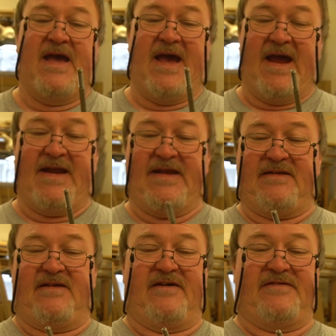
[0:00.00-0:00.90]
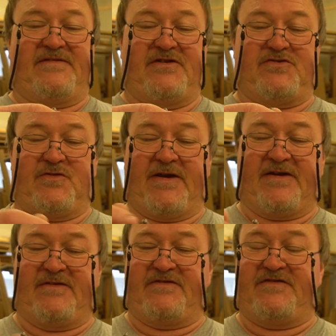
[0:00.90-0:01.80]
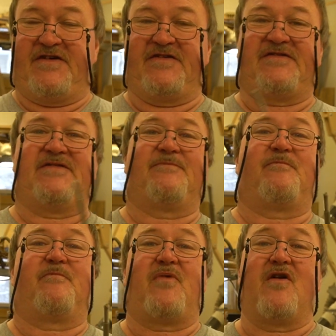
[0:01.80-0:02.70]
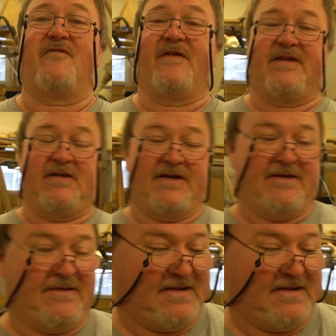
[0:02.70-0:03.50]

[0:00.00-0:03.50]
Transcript: and it does the trick just perfectly.